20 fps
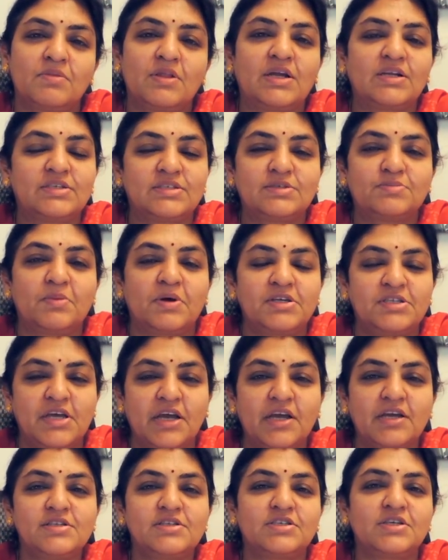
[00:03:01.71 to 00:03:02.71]
That's my
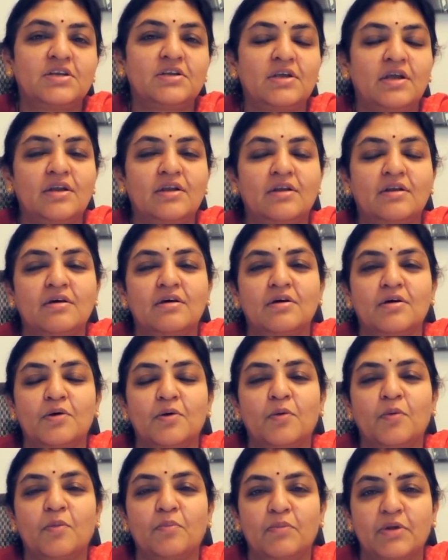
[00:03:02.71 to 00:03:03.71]
second stint
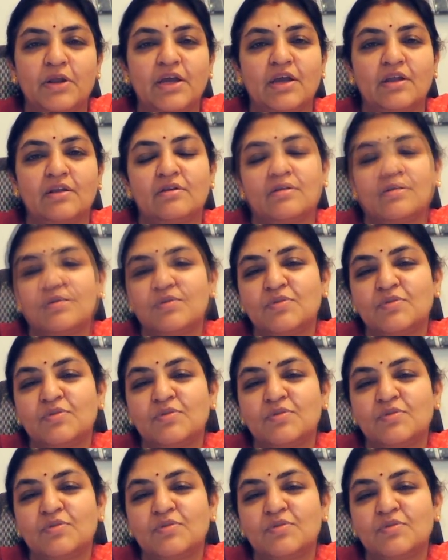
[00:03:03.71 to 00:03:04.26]
at Brigade.